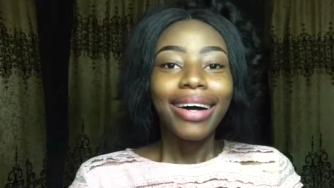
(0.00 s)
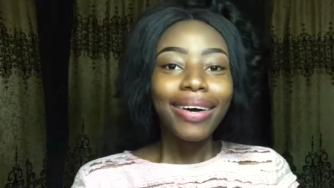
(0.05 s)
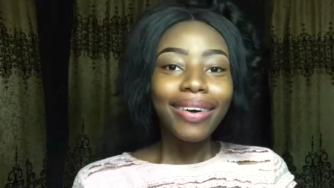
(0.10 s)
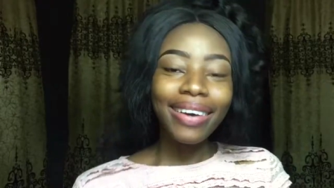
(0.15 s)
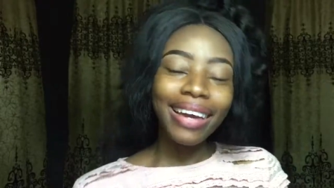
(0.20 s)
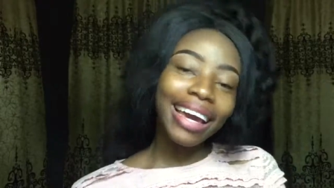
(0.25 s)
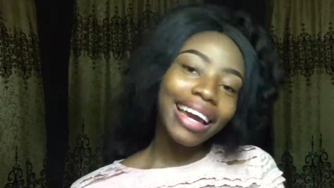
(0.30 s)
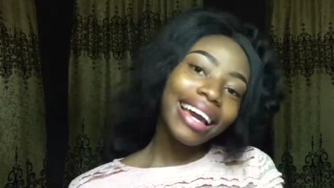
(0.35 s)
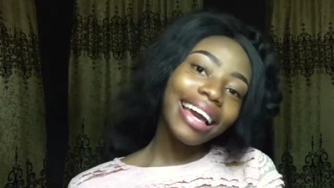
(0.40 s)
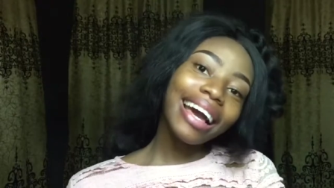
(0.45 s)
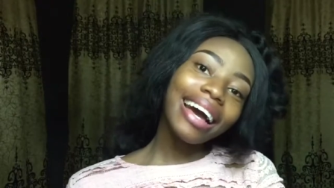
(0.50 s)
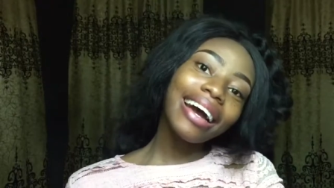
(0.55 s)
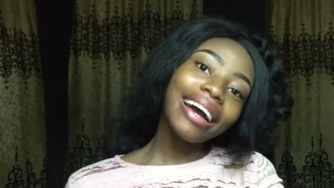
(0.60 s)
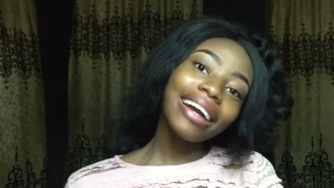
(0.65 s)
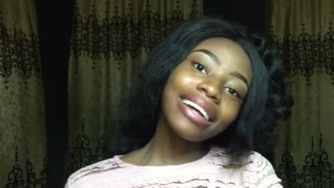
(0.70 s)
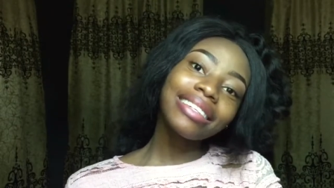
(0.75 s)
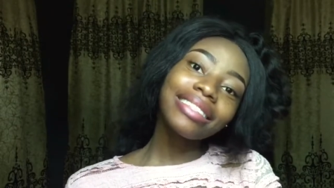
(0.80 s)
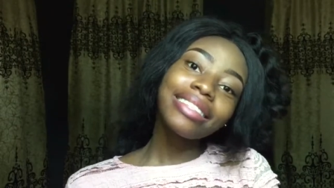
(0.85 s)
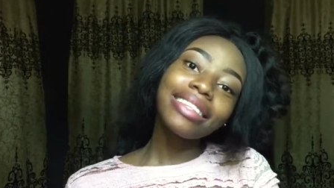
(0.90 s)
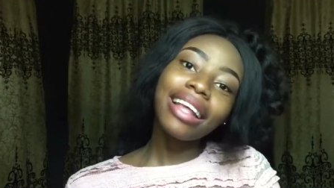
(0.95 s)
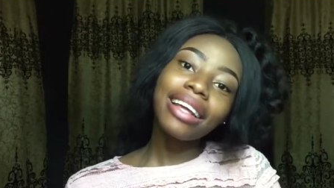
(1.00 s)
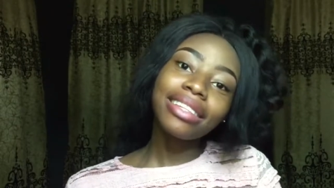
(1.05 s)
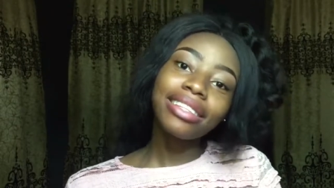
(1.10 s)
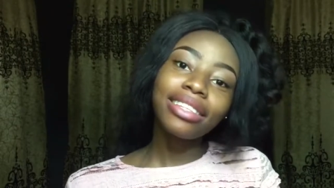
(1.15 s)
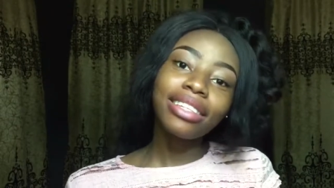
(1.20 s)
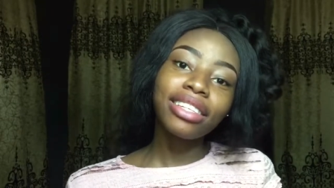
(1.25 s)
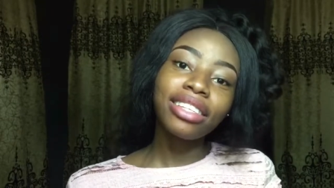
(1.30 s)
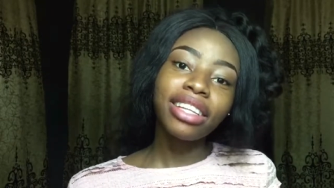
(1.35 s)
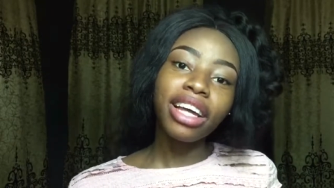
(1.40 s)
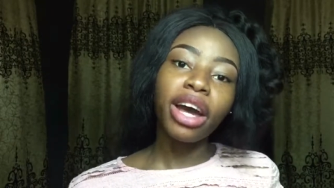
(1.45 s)
Okay guys,
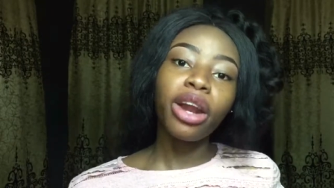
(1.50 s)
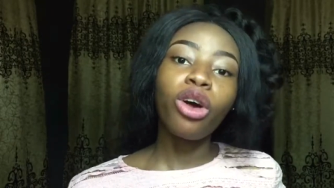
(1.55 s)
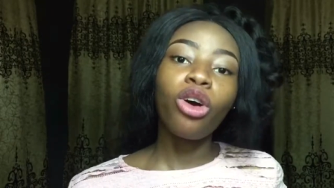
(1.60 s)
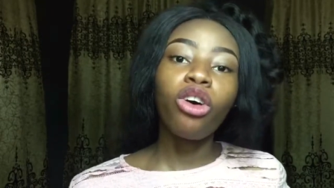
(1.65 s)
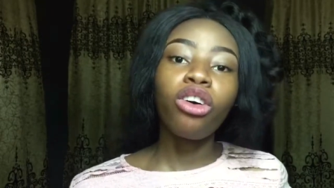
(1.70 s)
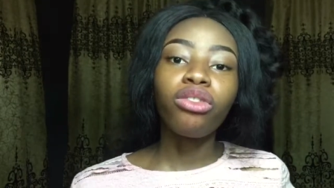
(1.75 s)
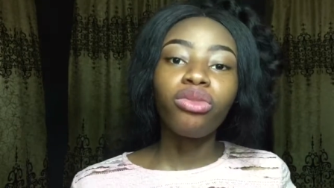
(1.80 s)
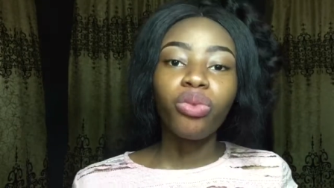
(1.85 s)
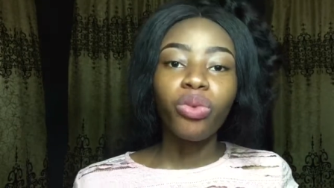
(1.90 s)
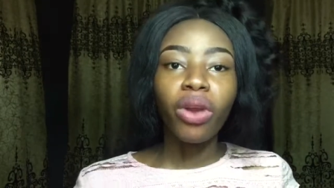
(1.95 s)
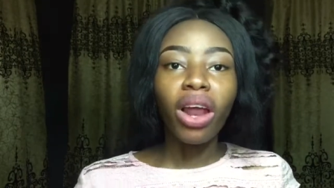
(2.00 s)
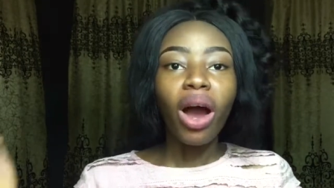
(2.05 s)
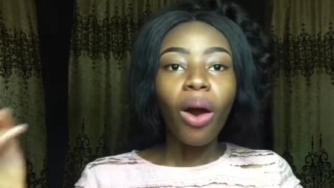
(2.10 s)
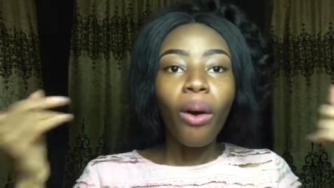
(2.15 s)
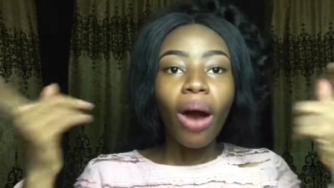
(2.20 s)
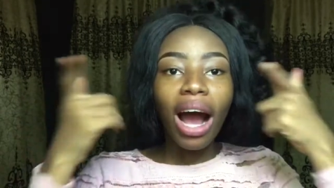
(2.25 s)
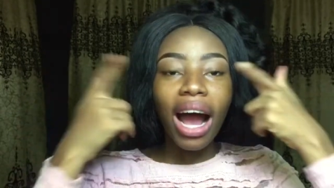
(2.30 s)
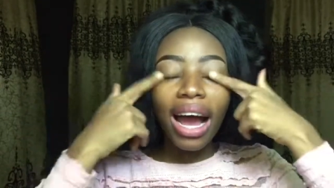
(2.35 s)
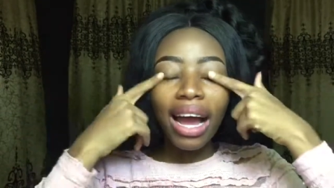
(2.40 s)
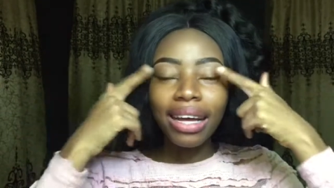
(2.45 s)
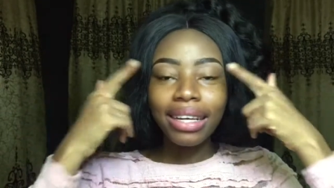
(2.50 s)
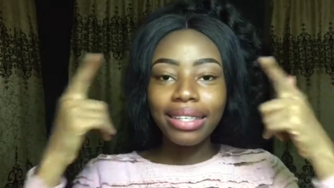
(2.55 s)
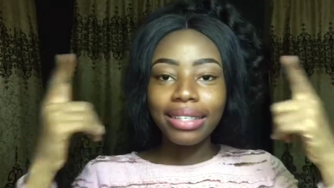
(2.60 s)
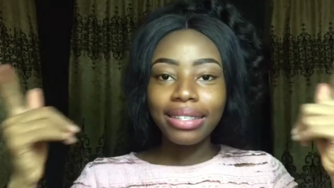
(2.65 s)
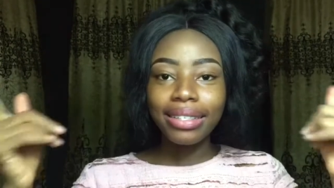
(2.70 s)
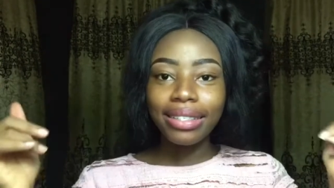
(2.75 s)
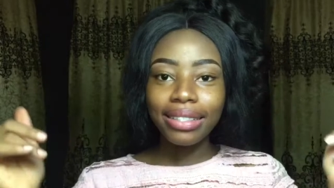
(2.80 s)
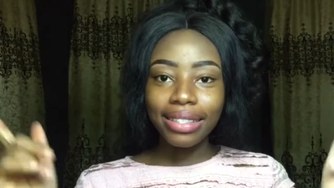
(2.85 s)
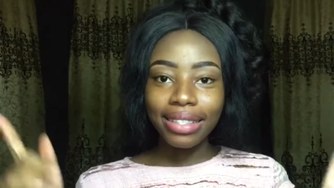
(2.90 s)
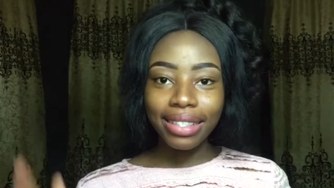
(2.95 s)
let's start off with our eyes
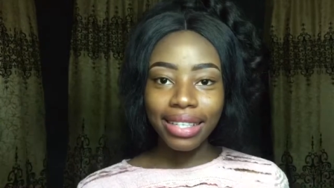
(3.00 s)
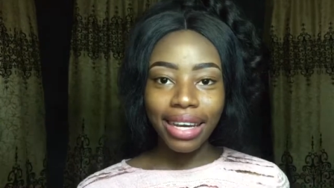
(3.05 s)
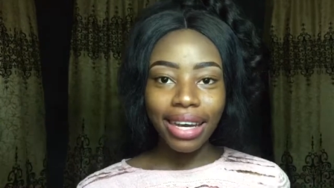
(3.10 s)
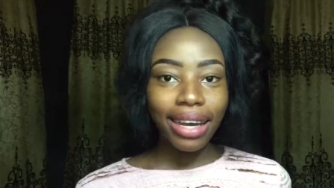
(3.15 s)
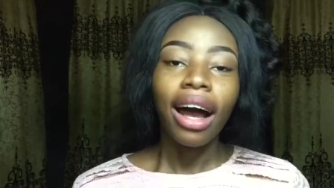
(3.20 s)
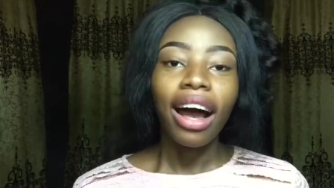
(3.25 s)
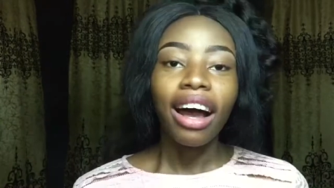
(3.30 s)
today.